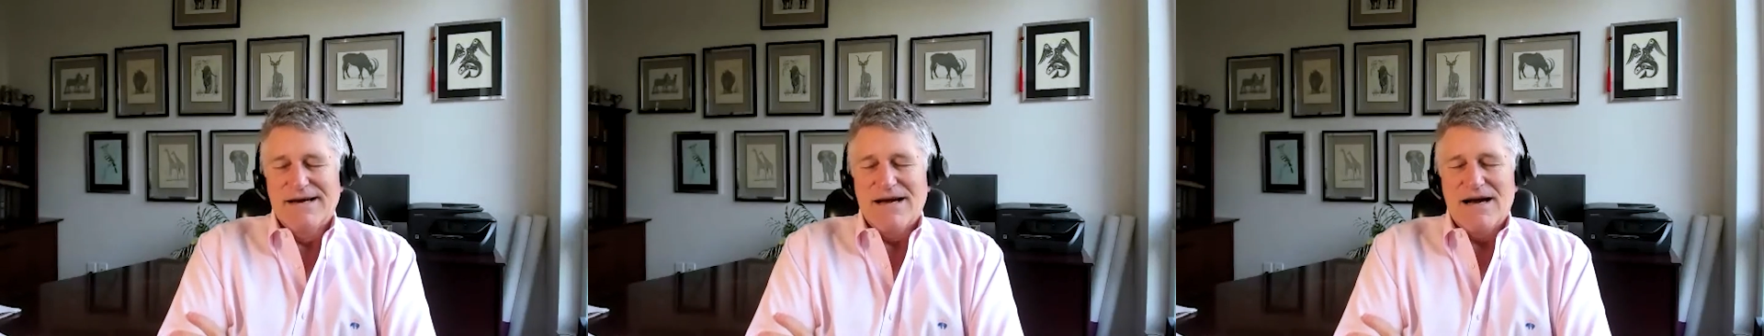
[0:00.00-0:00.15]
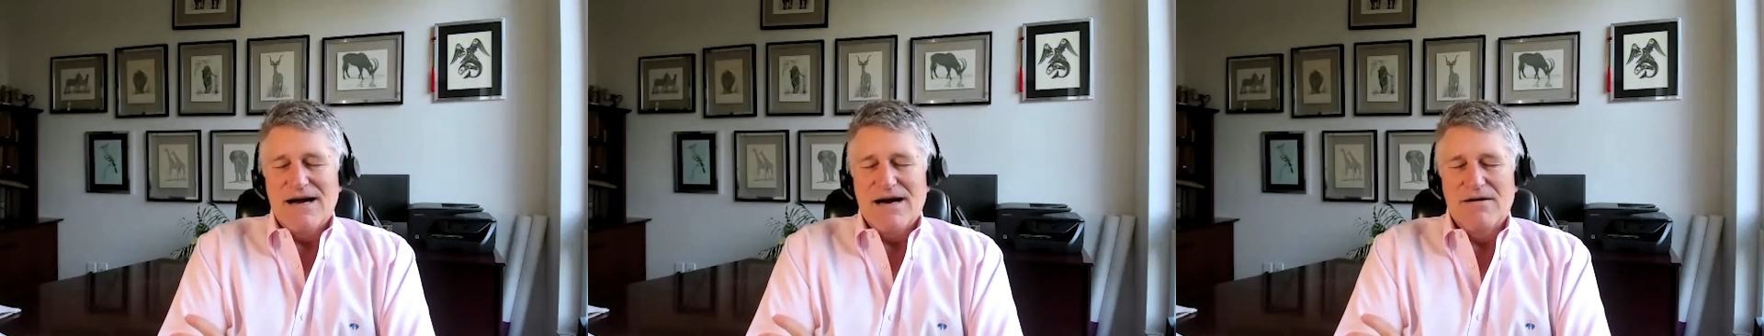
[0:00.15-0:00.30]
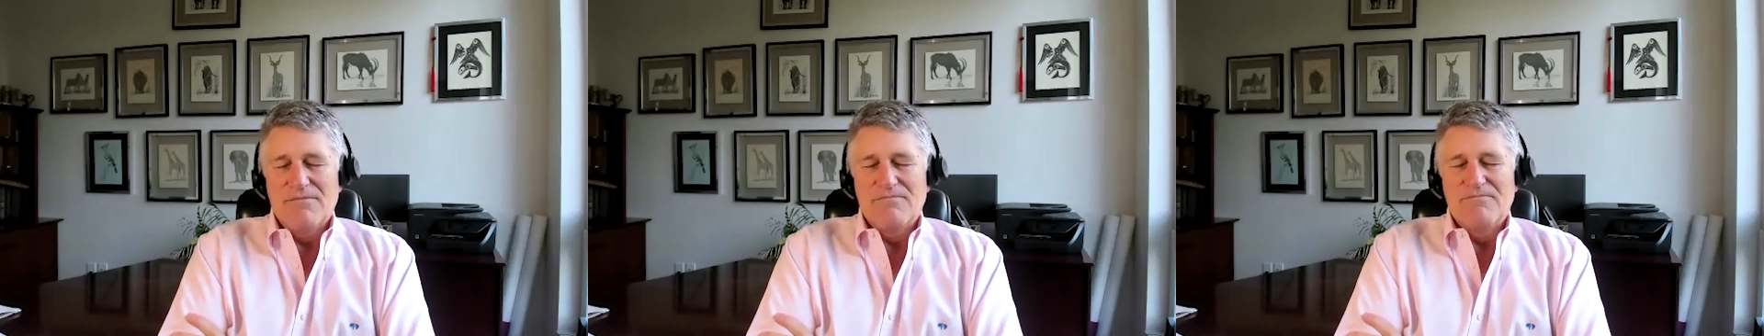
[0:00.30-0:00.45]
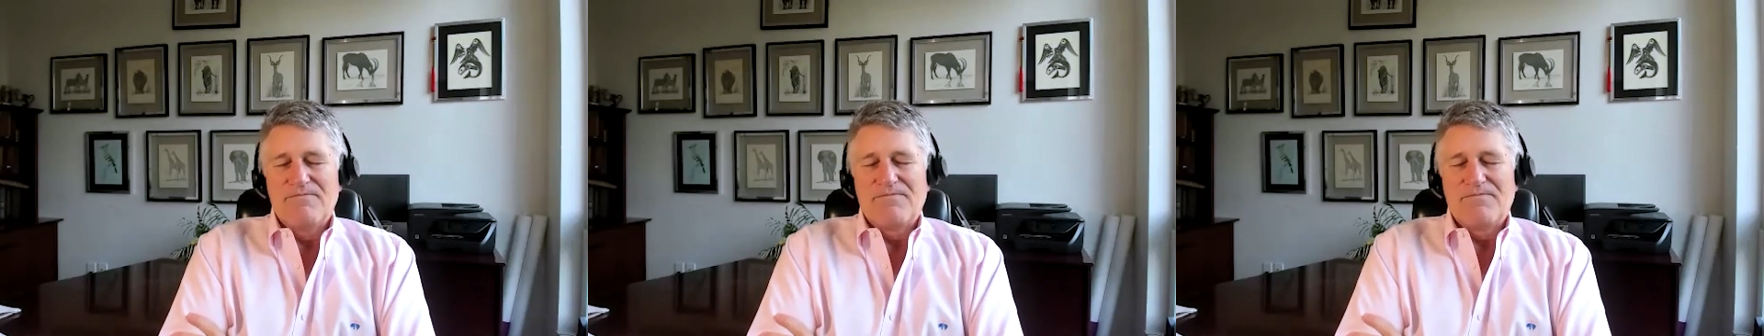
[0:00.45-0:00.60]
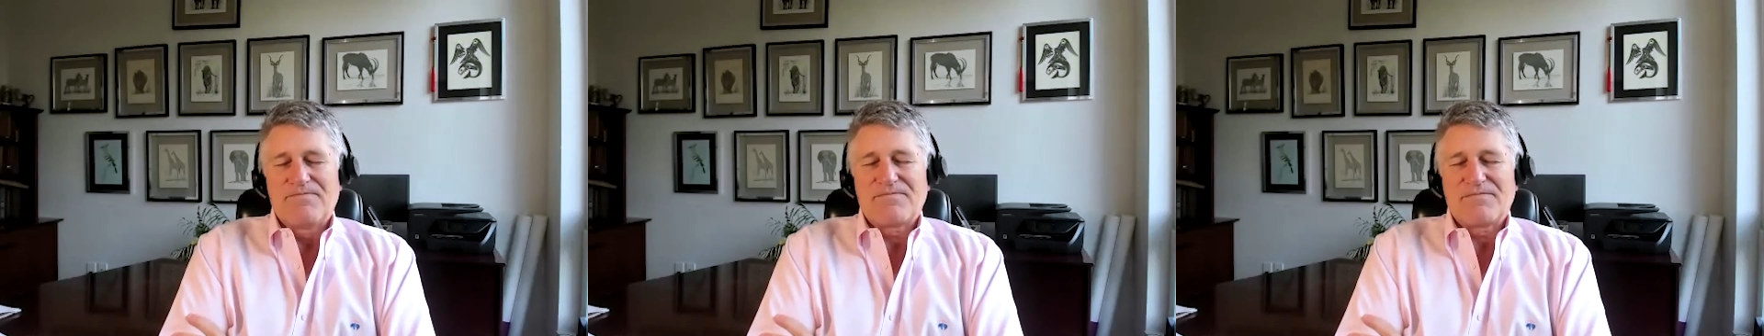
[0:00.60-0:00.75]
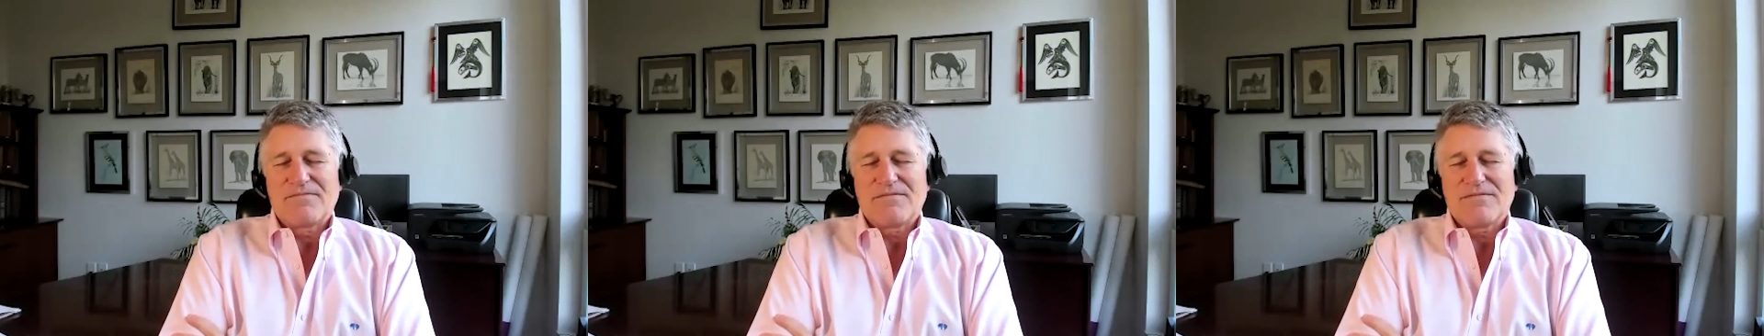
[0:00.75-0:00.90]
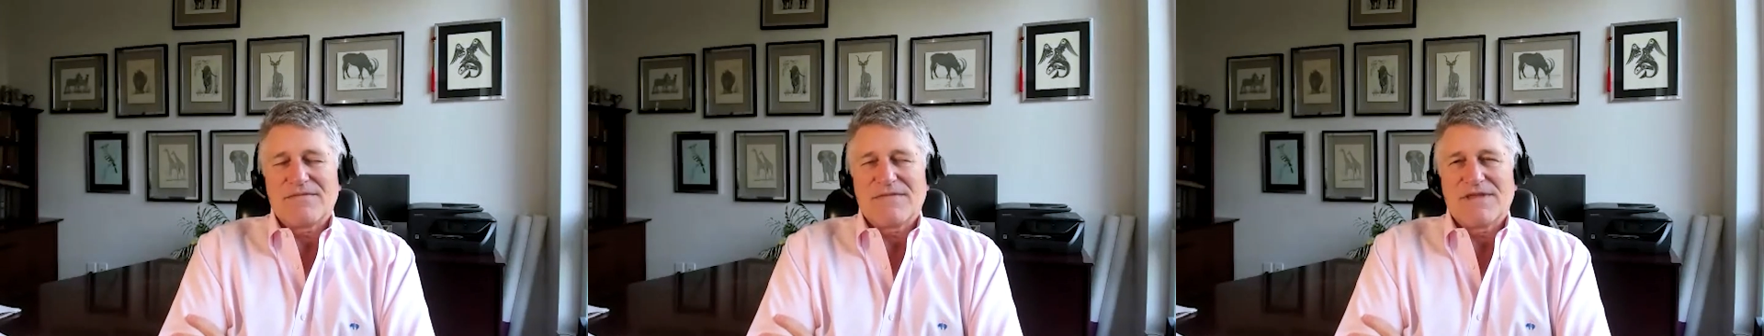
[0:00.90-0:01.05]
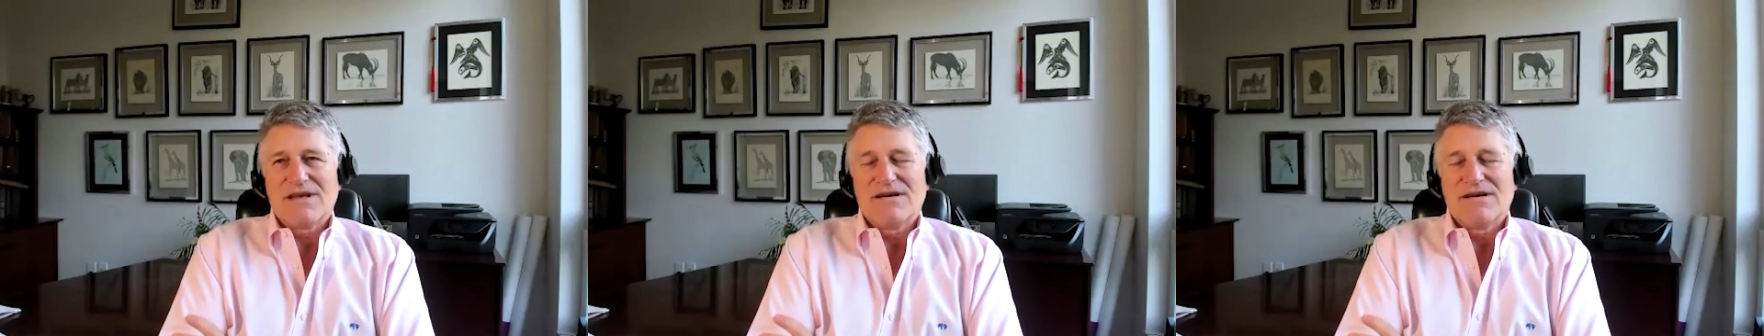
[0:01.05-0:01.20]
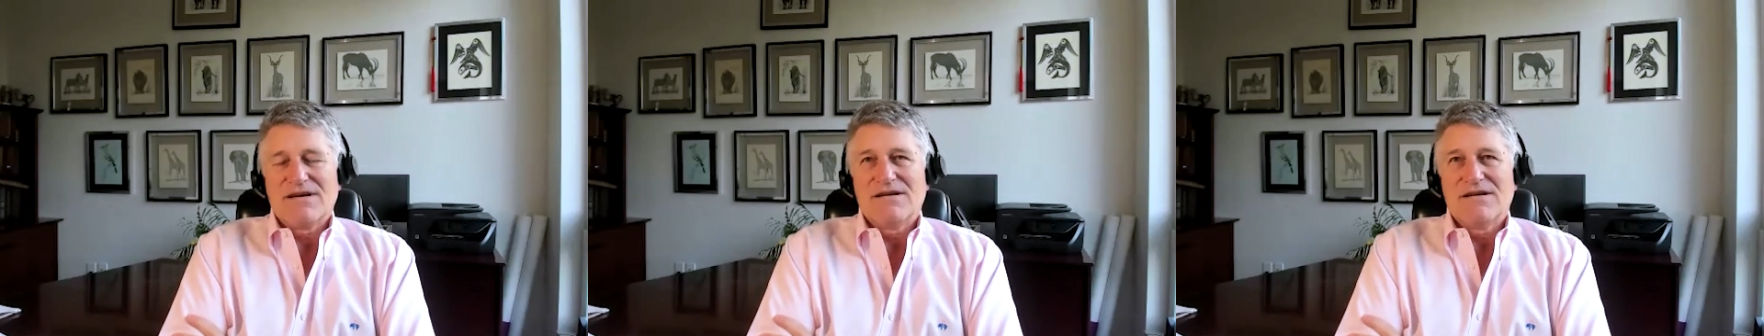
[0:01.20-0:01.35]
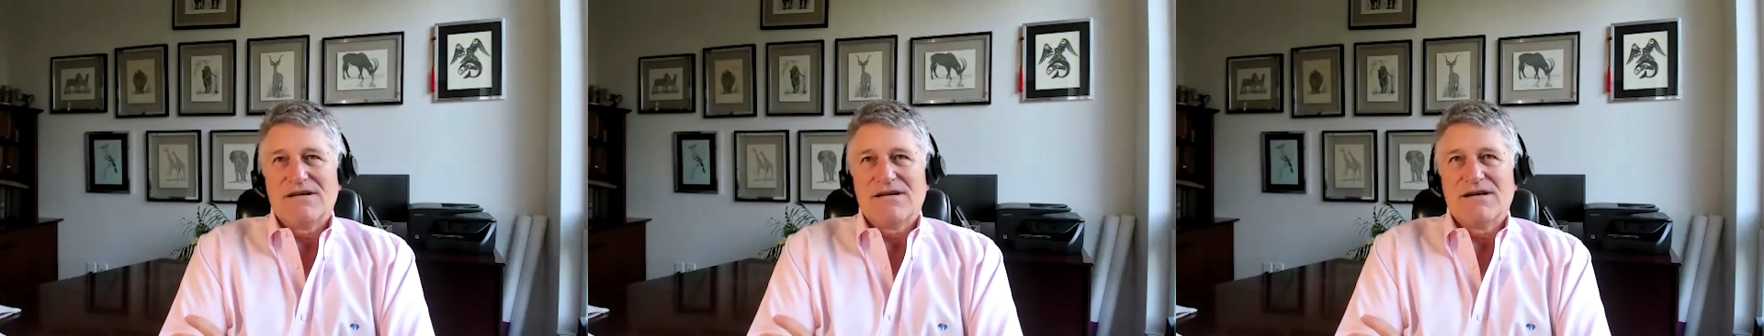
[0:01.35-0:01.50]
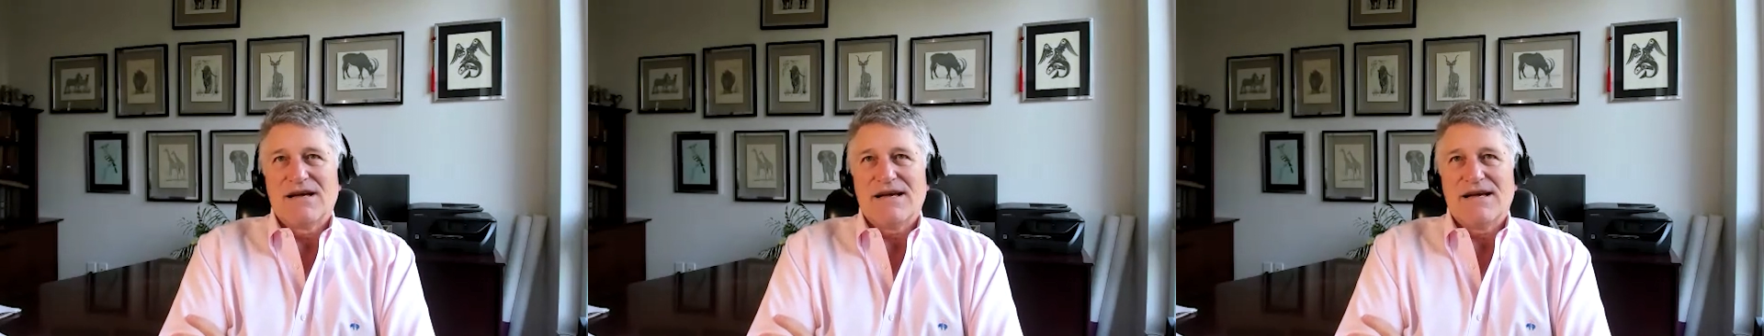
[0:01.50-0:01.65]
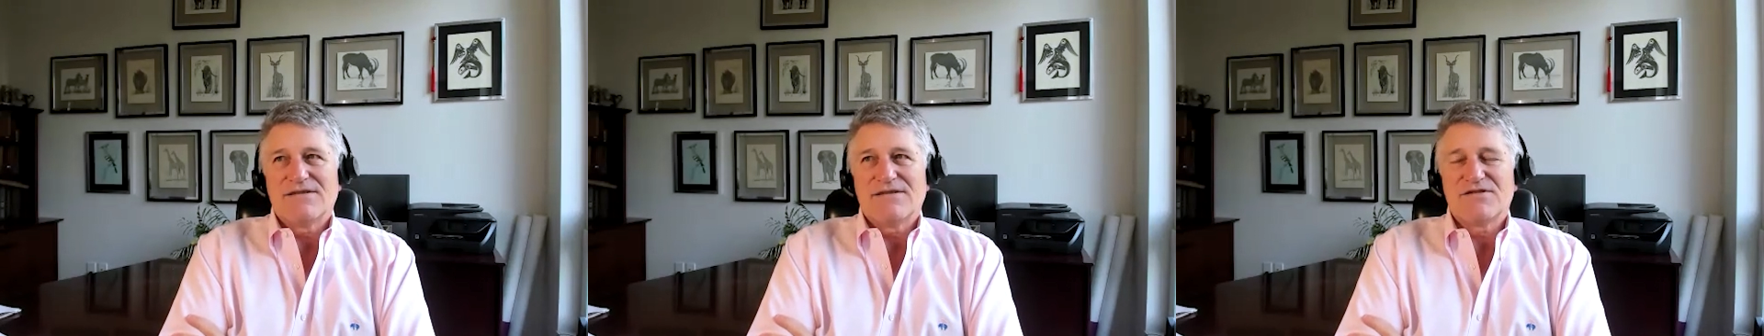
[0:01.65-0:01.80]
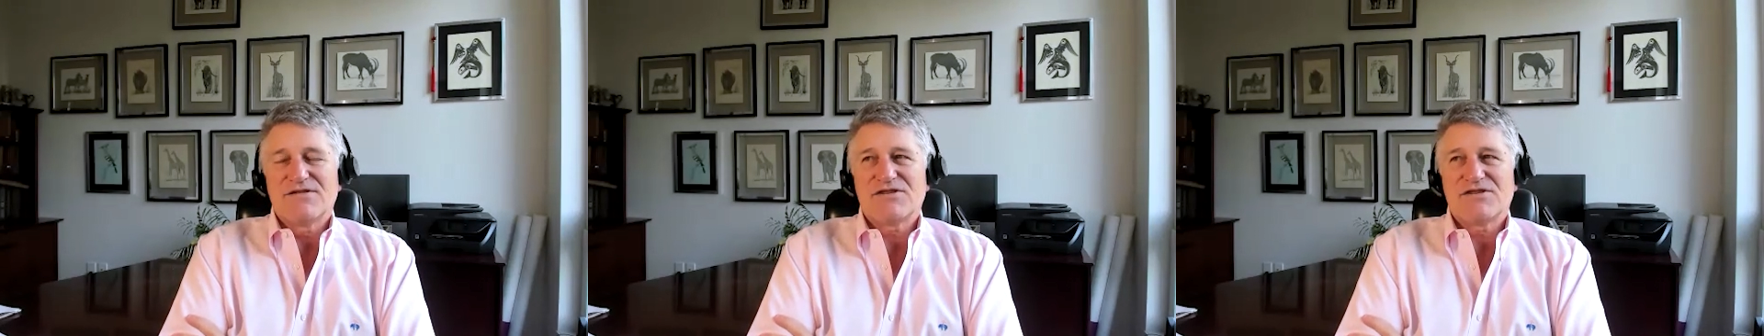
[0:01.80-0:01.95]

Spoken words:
And